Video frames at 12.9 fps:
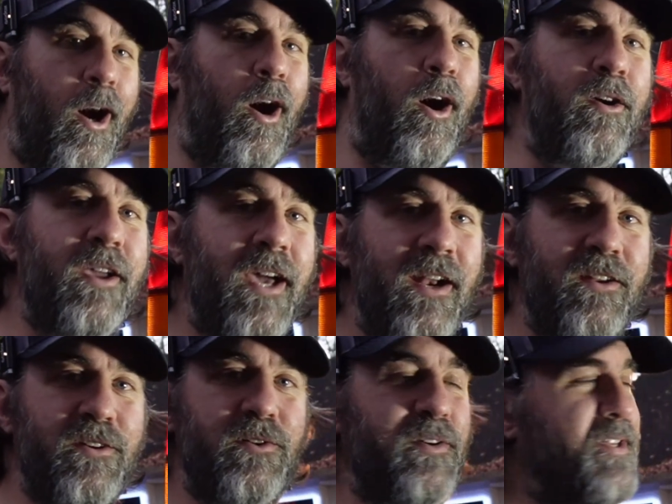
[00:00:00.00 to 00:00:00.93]
All you got to
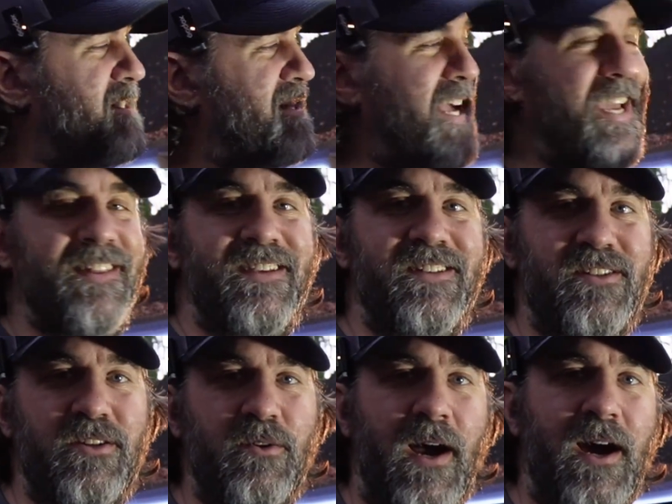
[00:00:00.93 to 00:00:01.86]
do is take these
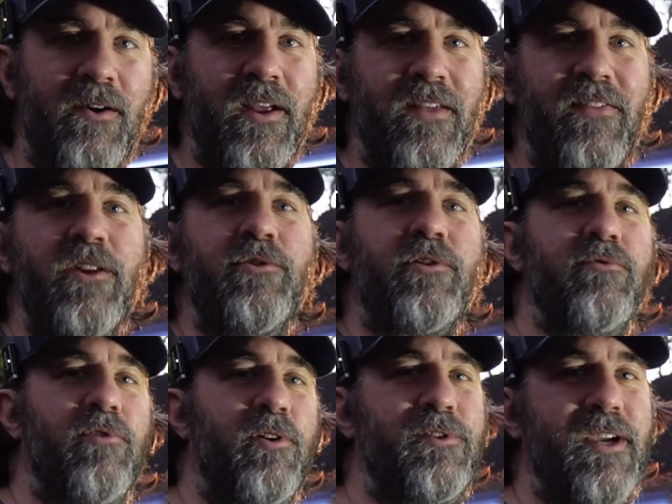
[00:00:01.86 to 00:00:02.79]
two out and then you
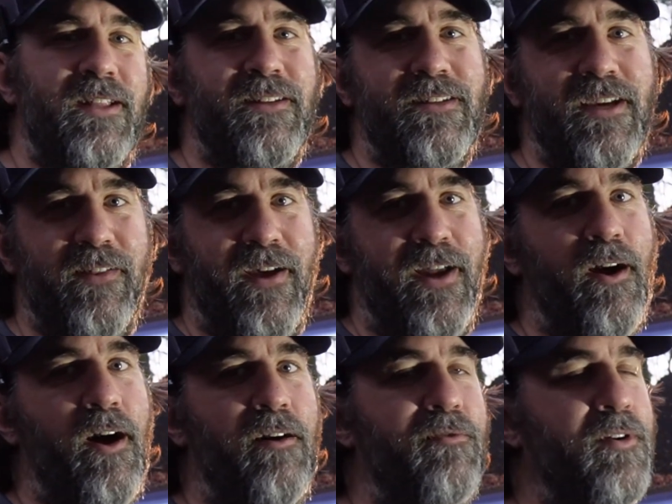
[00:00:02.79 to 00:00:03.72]
can rotate the taillight
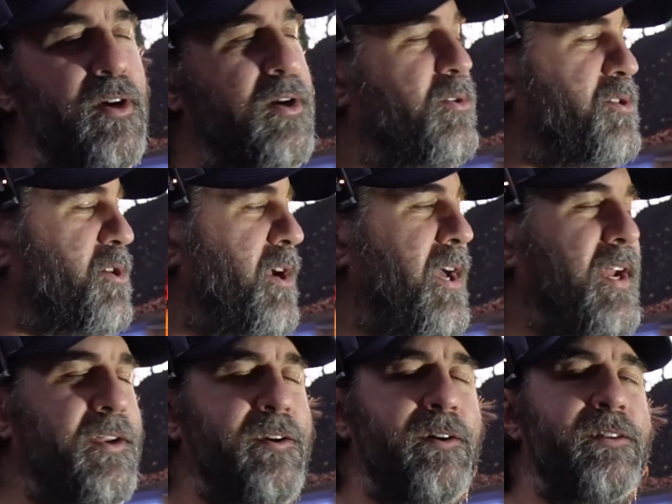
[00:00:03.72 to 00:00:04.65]
off. We'll show you how
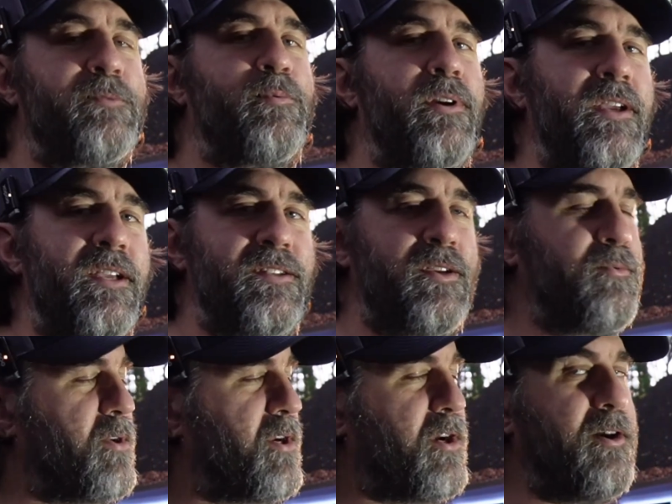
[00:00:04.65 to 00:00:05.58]
to do it. It's pretty easy.
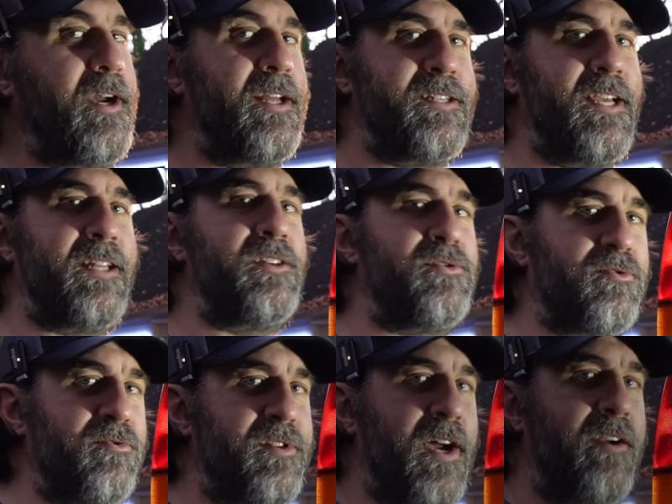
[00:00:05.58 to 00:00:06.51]
We're going to go ahead and take these
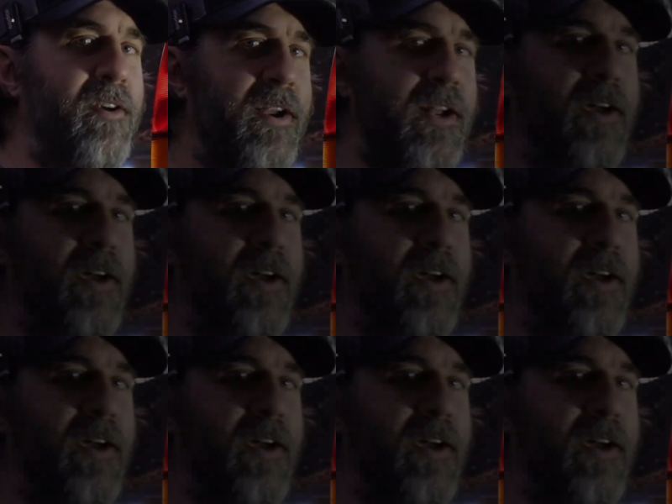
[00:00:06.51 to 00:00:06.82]
screws out right